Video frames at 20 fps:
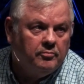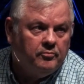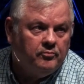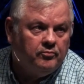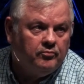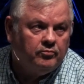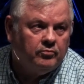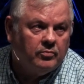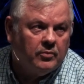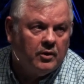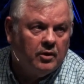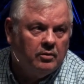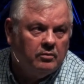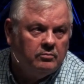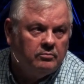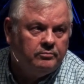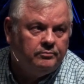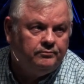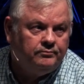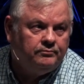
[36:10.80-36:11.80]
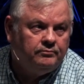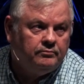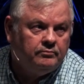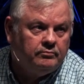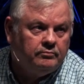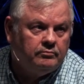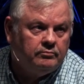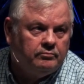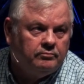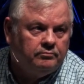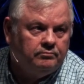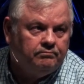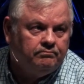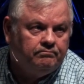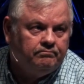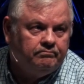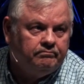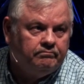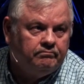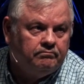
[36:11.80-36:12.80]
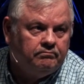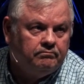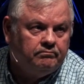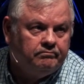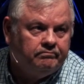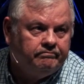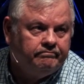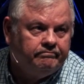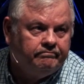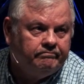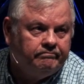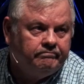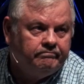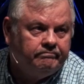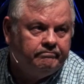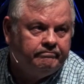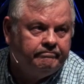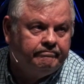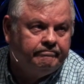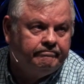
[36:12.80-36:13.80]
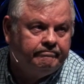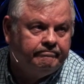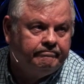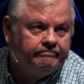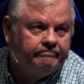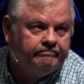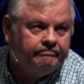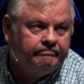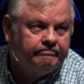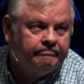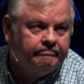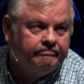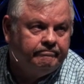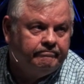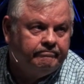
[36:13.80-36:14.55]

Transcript: (silence)